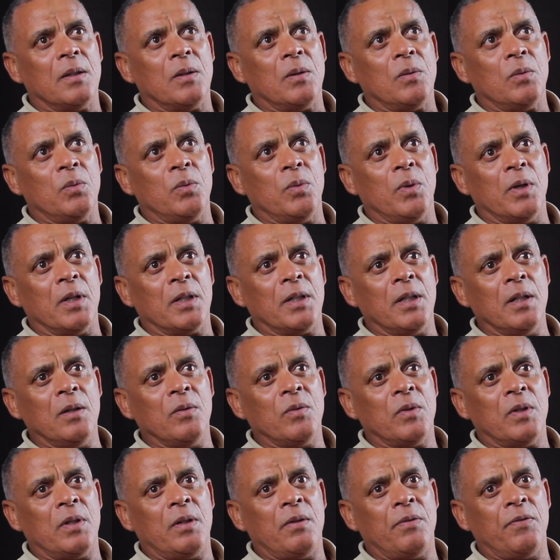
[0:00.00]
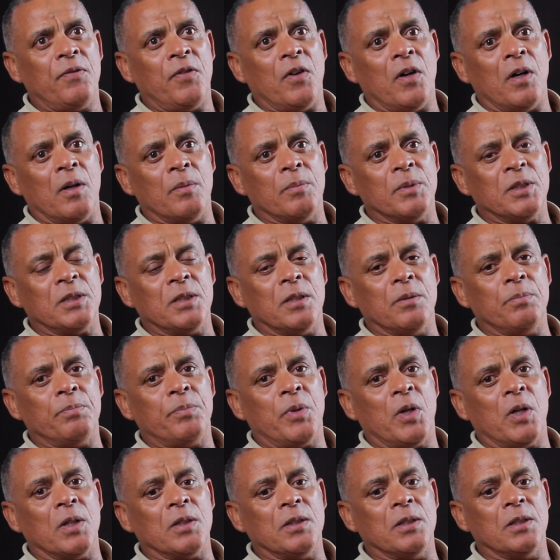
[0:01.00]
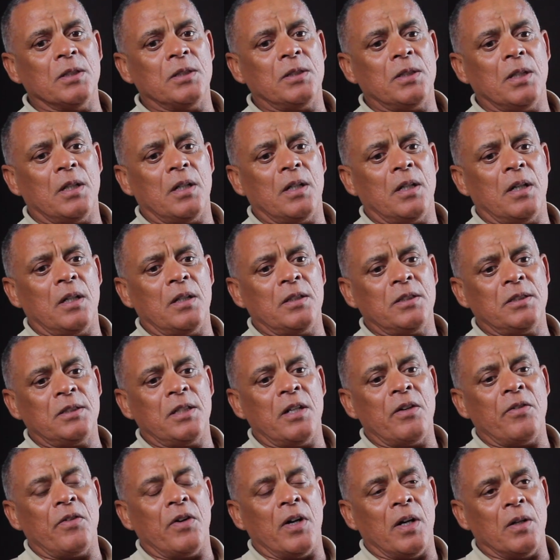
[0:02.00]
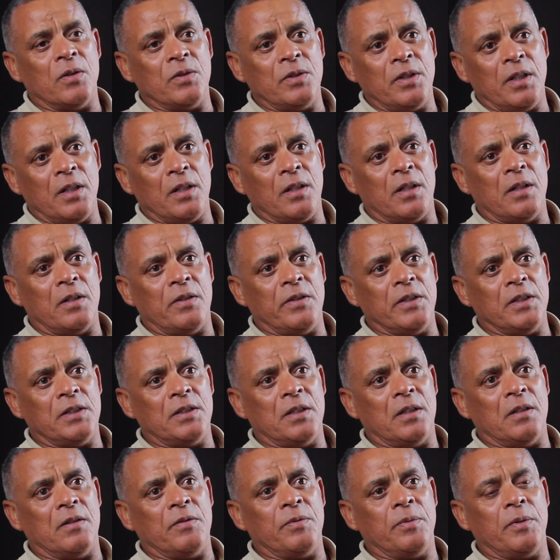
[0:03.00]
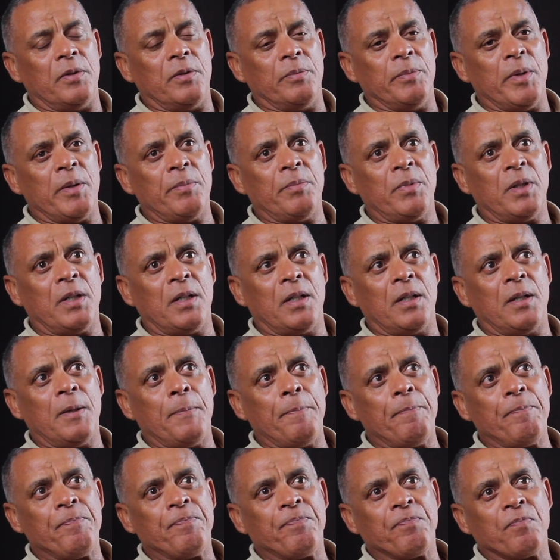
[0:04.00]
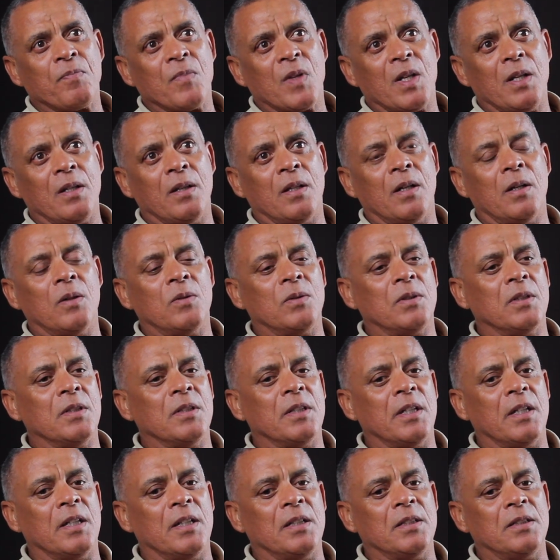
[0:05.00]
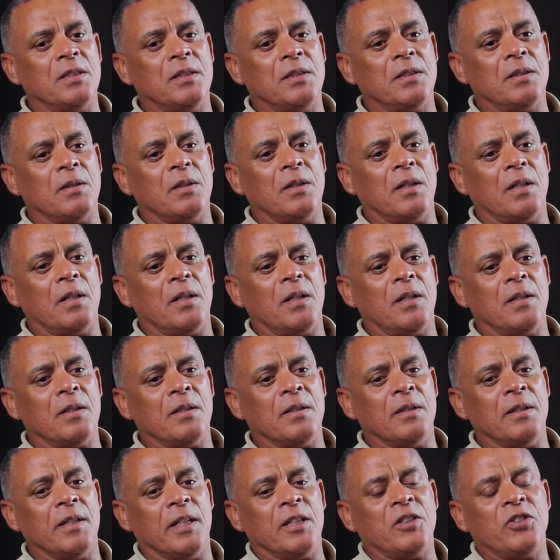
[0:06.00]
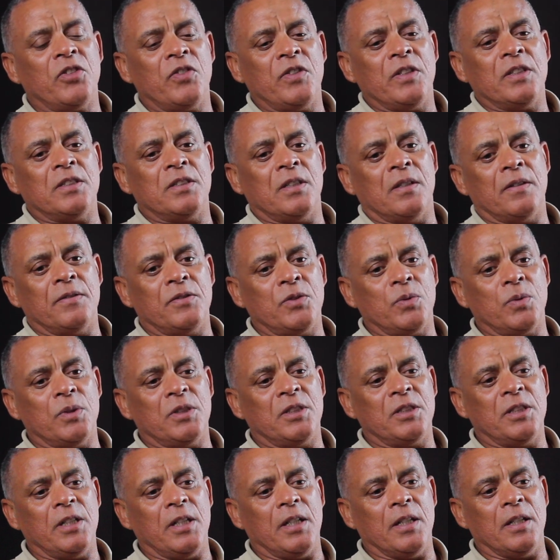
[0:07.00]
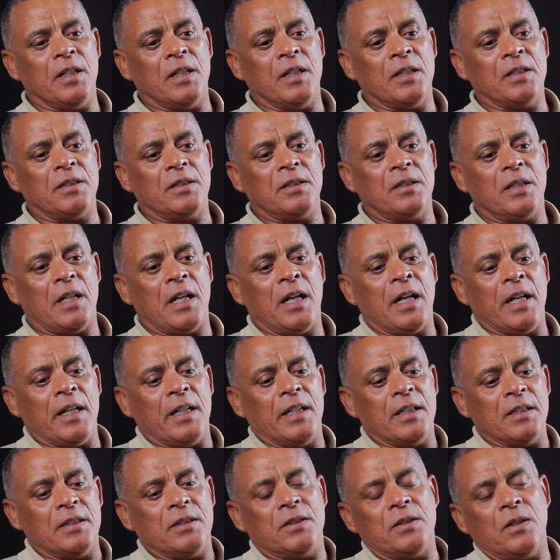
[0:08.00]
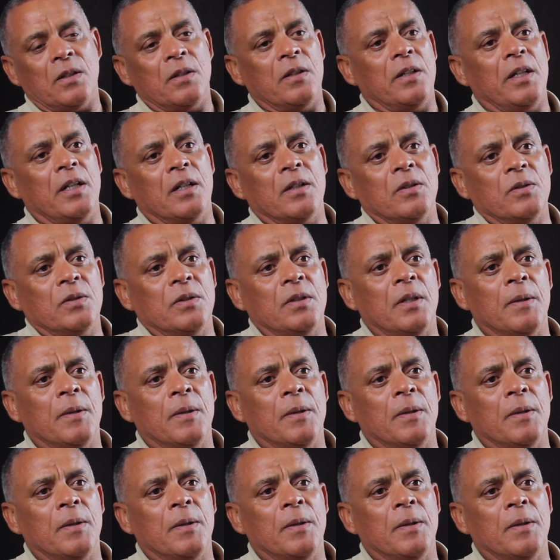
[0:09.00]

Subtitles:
working with farmers and partners surrounding the reserve. Remember, in the olden days, nature reserves were seen as islands on their own,